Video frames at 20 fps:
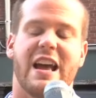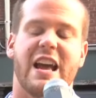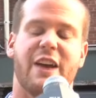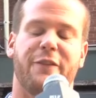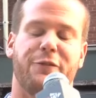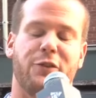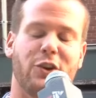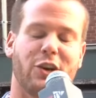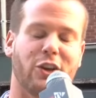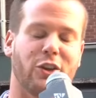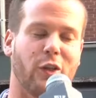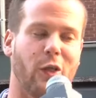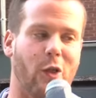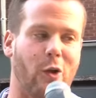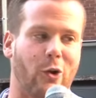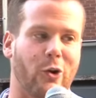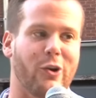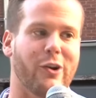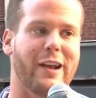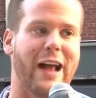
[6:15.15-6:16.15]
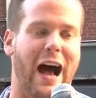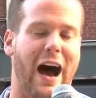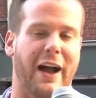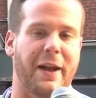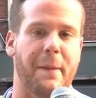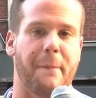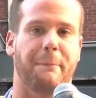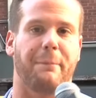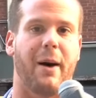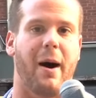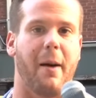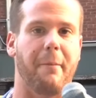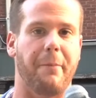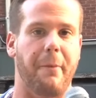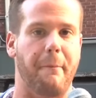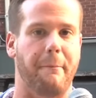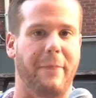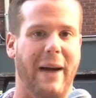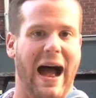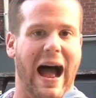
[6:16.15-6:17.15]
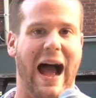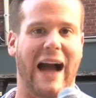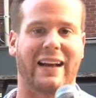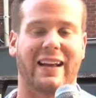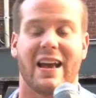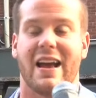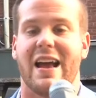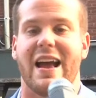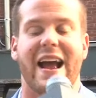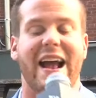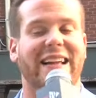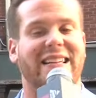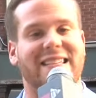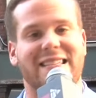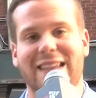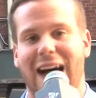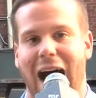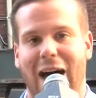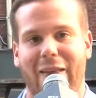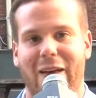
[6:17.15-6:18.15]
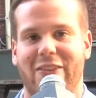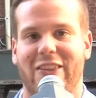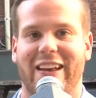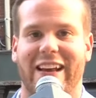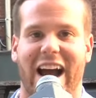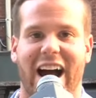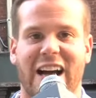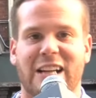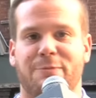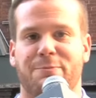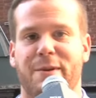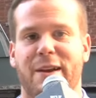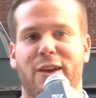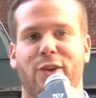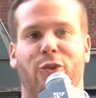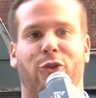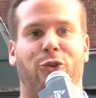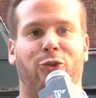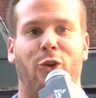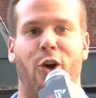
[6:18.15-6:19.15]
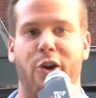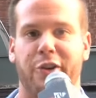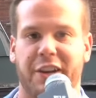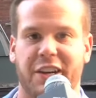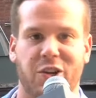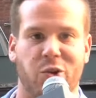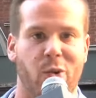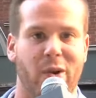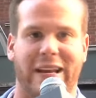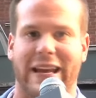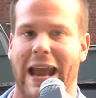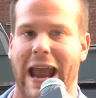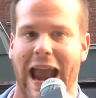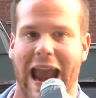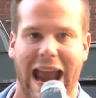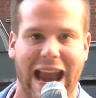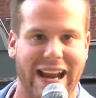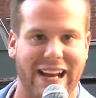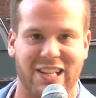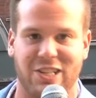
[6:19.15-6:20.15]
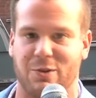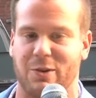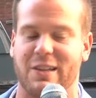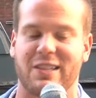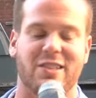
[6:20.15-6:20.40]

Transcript: If you can learn how to bump back, it's not like the guy's being thrown into a cage.